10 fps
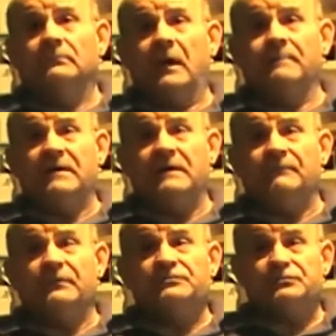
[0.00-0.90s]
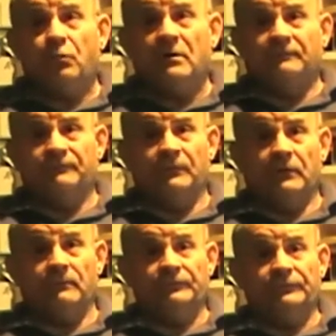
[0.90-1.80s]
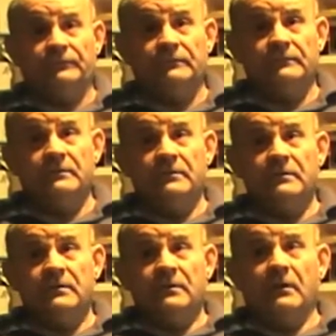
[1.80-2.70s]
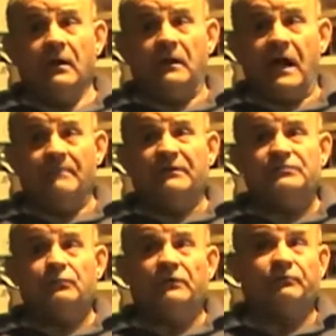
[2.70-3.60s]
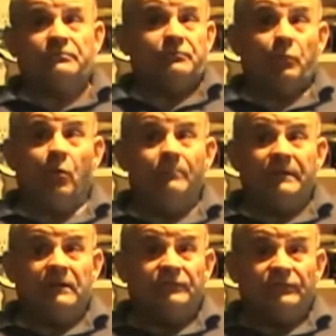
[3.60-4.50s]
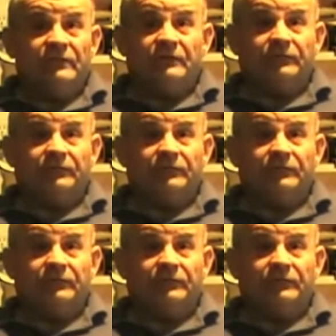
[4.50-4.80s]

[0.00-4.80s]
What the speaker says: I mean, even the shorter films, comedy shorts, which would all be considered.